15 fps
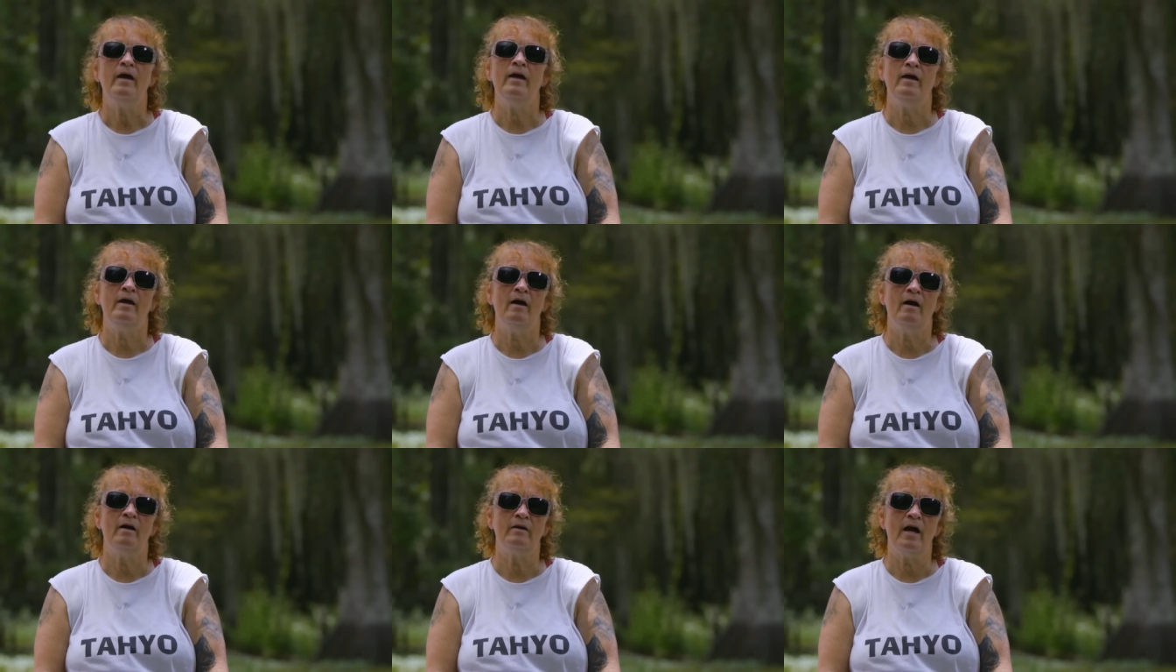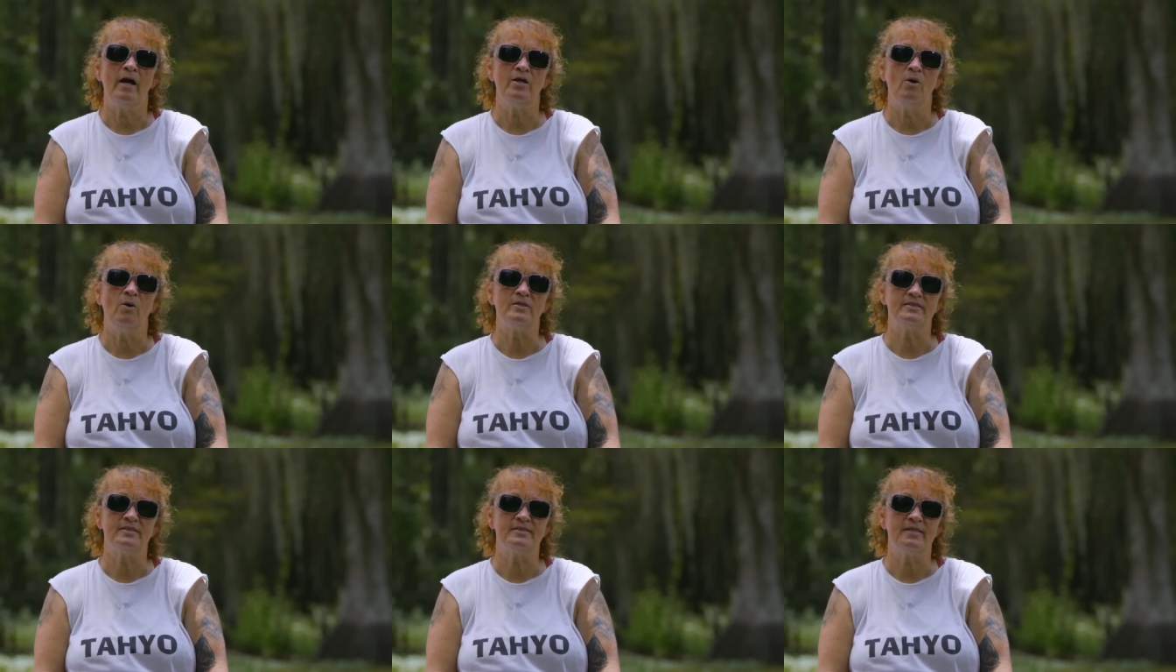And I know
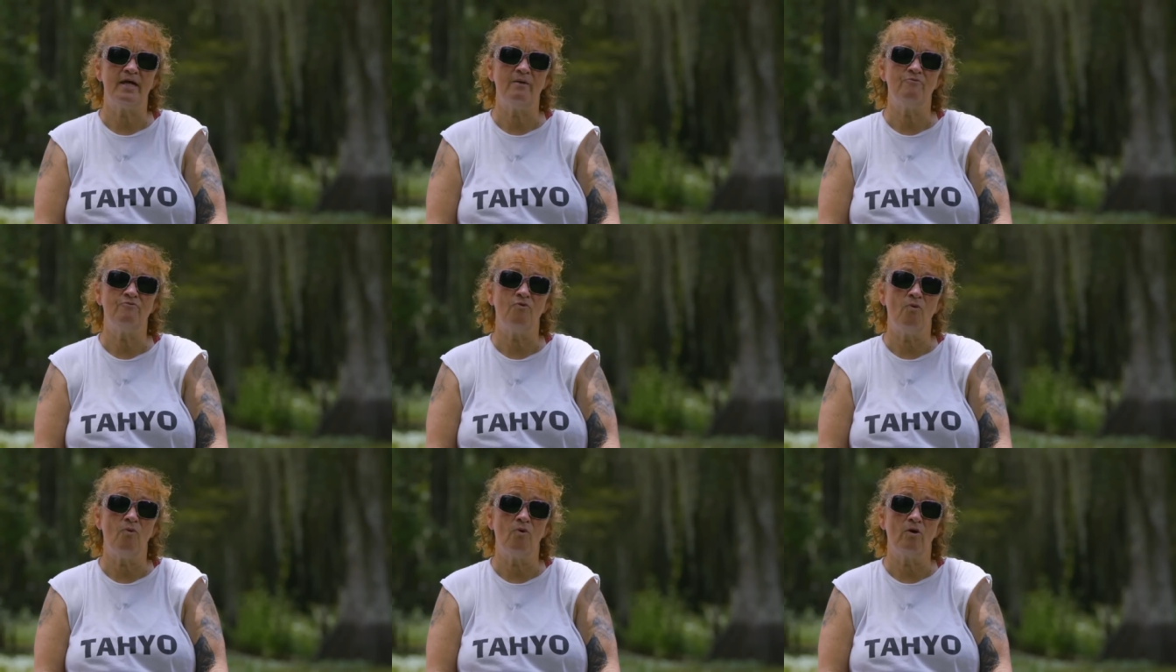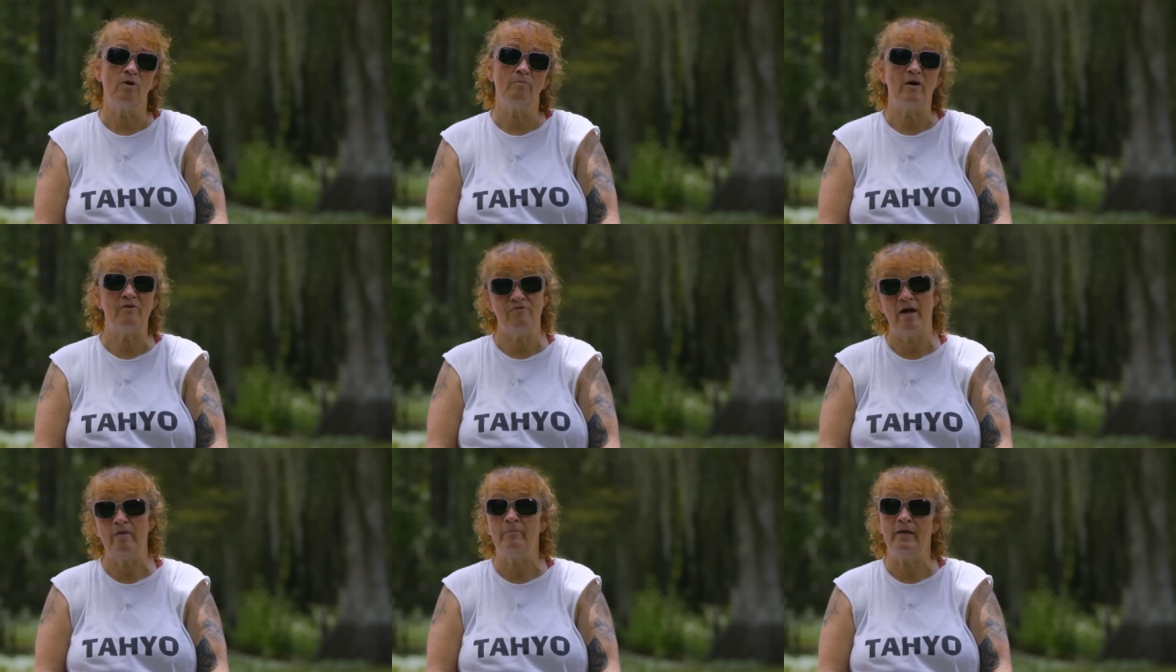it's the same for my
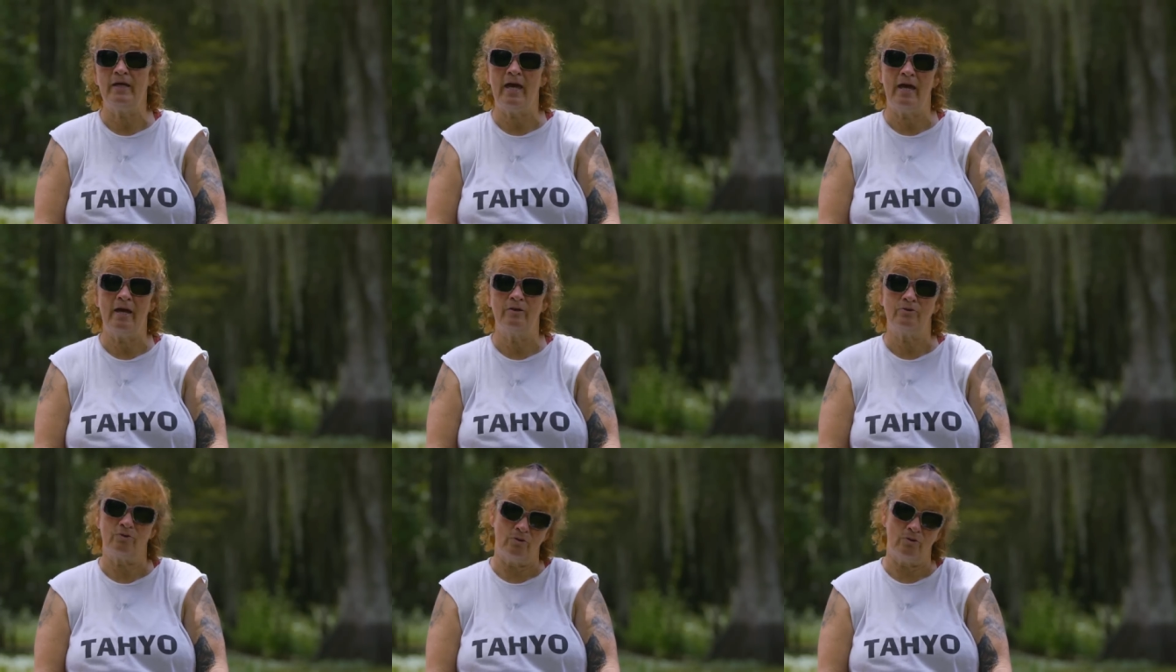family and